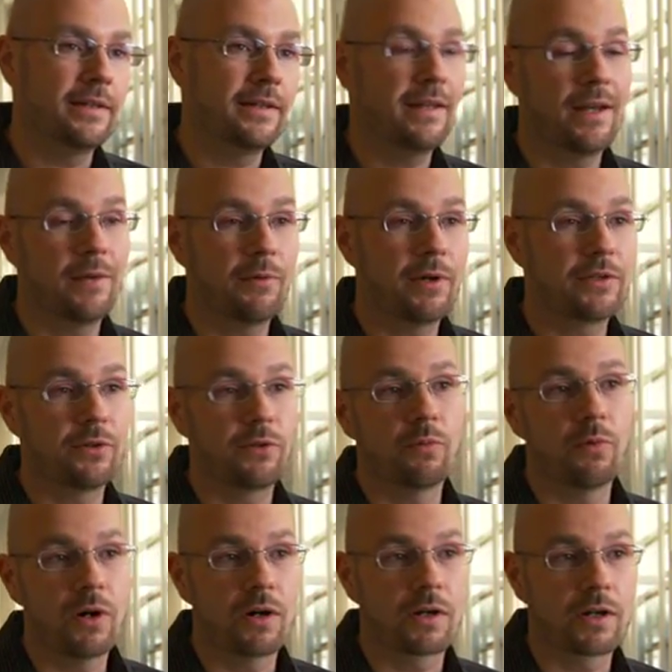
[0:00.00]
and then I went to a
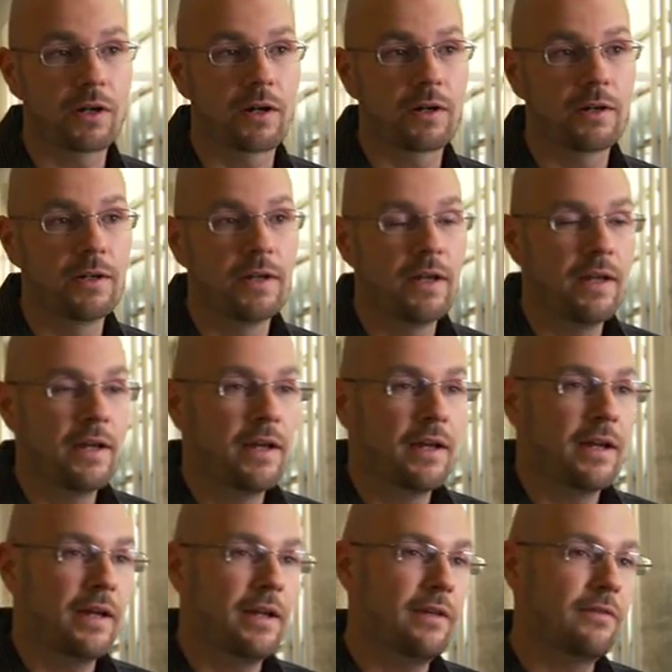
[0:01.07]
walker,
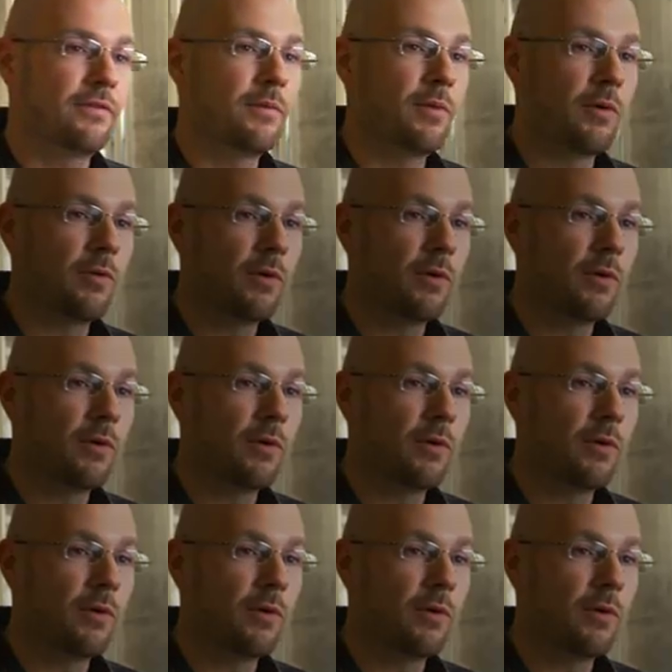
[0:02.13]
and then from a